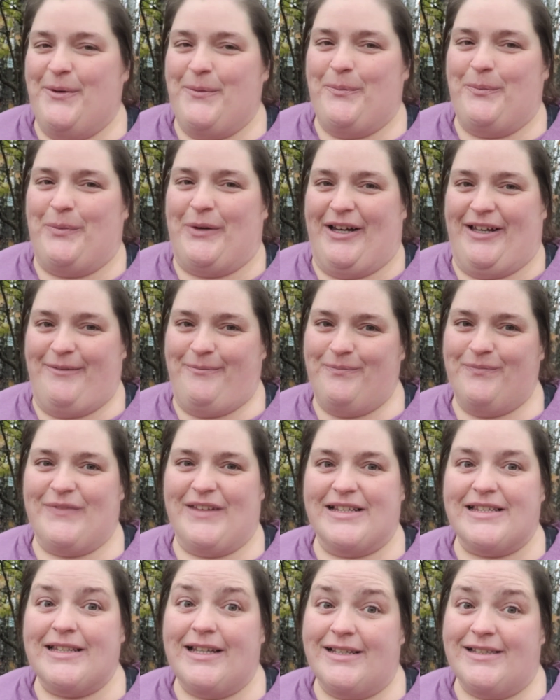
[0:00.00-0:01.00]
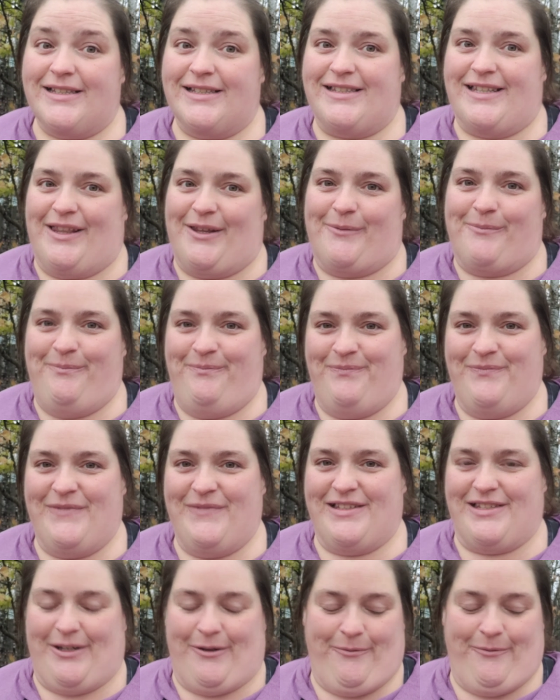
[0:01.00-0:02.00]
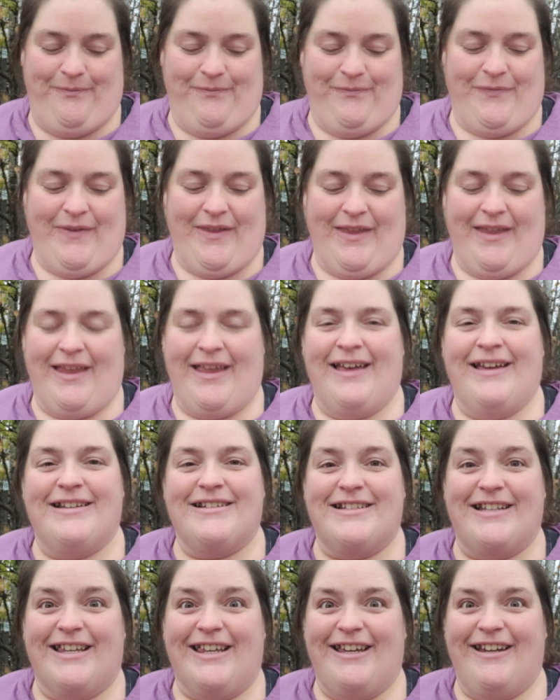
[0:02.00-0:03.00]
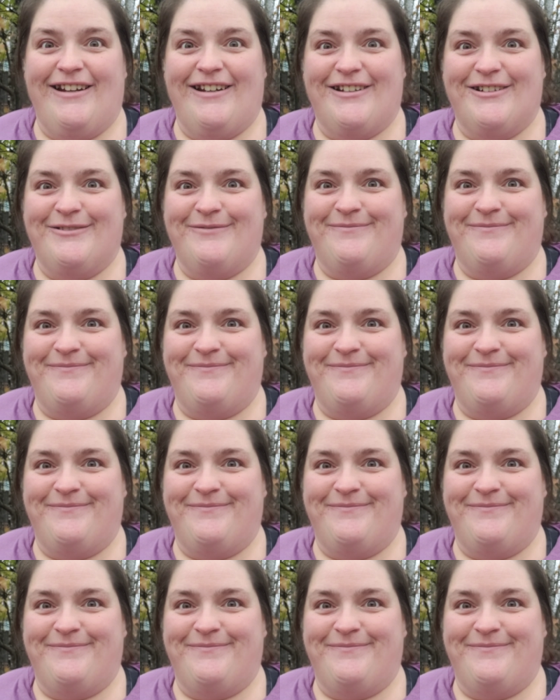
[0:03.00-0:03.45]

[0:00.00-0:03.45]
but it's nice to see them. So take care.